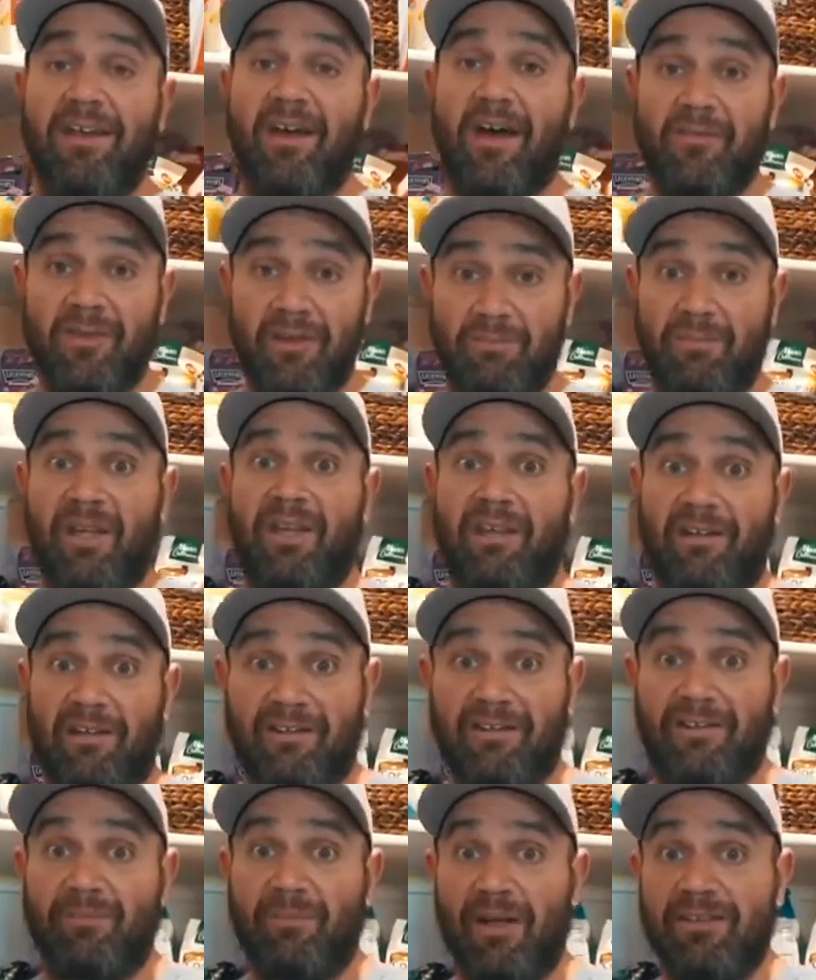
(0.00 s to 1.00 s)
of it being
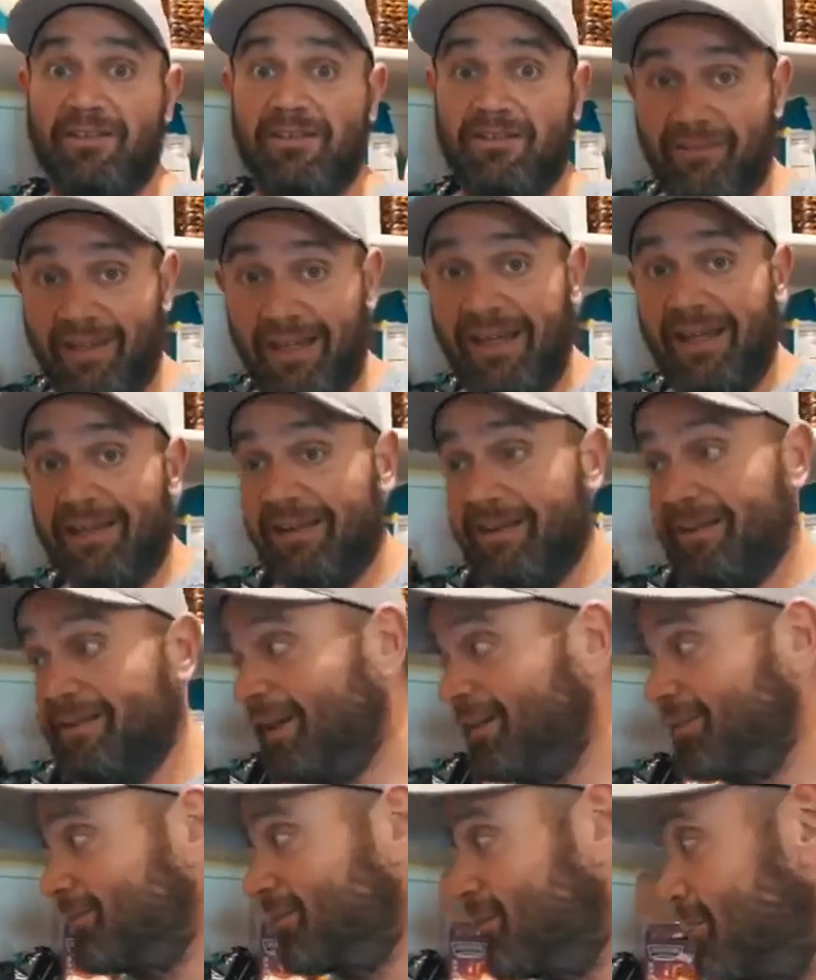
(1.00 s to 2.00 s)
expensive, and it
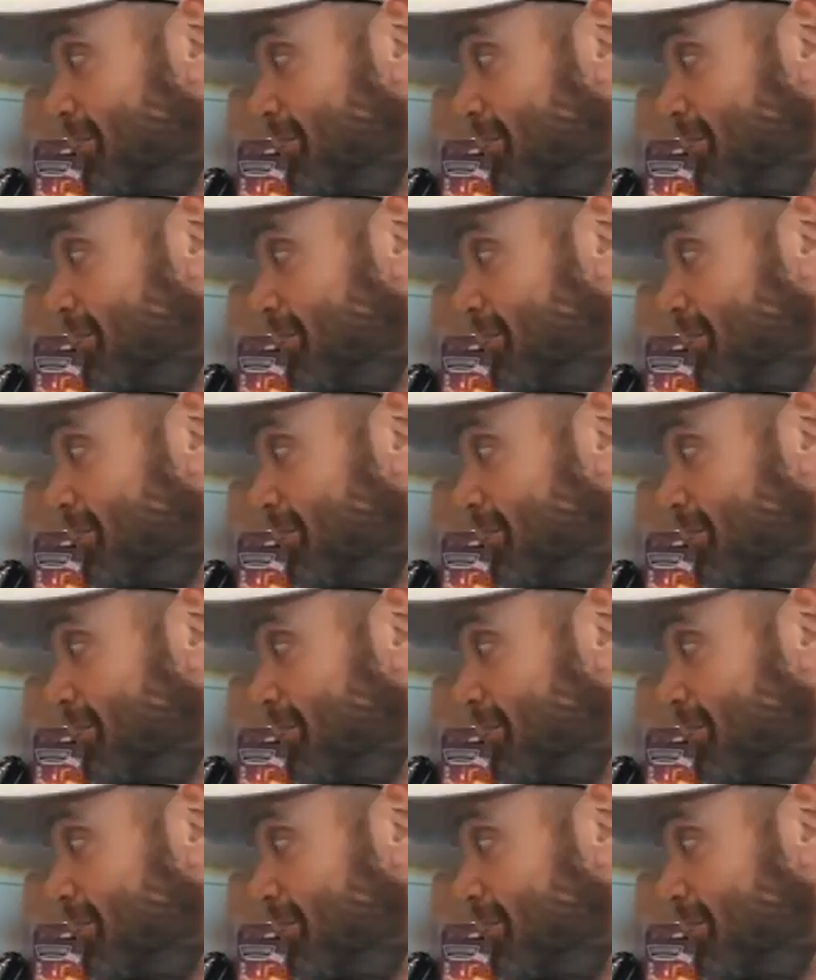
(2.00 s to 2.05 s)
tastes